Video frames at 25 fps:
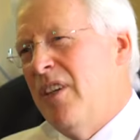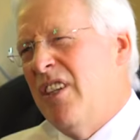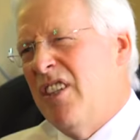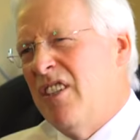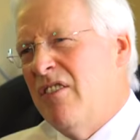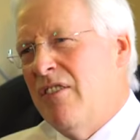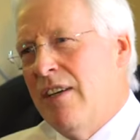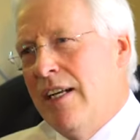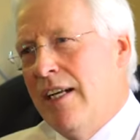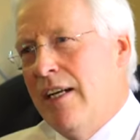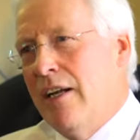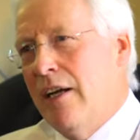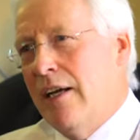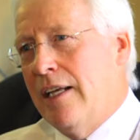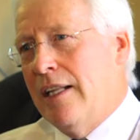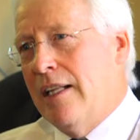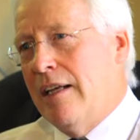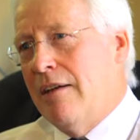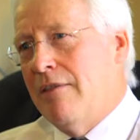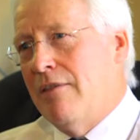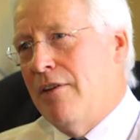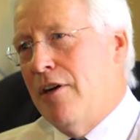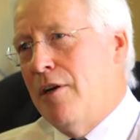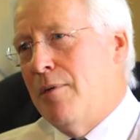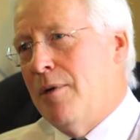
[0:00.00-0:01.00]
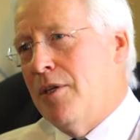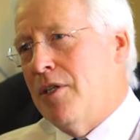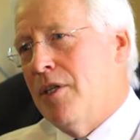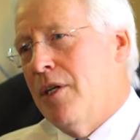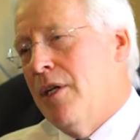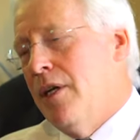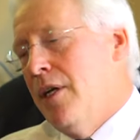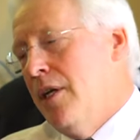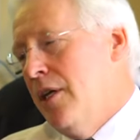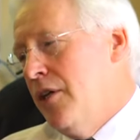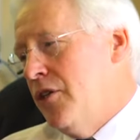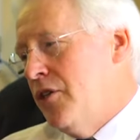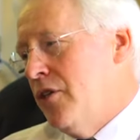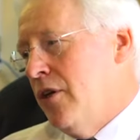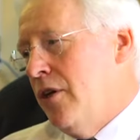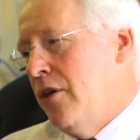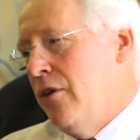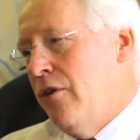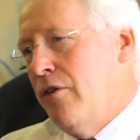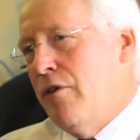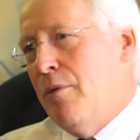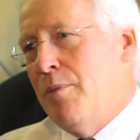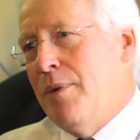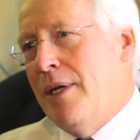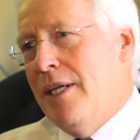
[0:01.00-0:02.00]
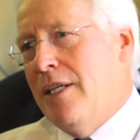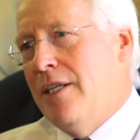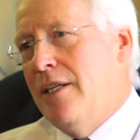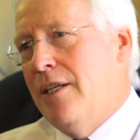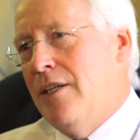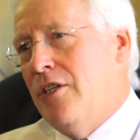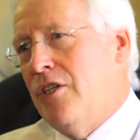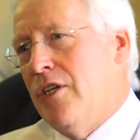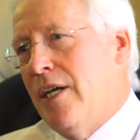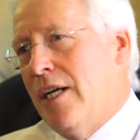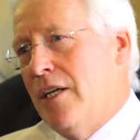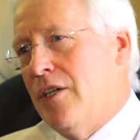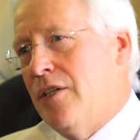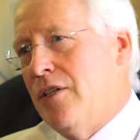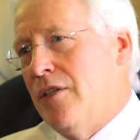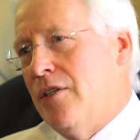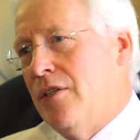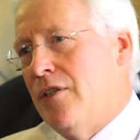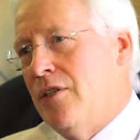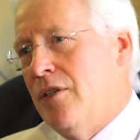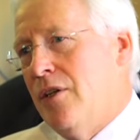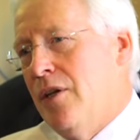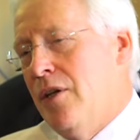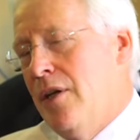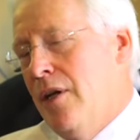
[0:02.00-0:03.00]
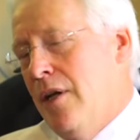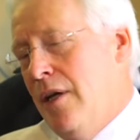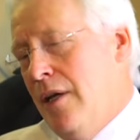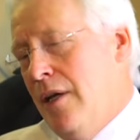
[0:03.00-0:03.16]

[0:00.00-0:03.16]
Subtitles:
body doesn't really like that very much, certainly on repeated injections.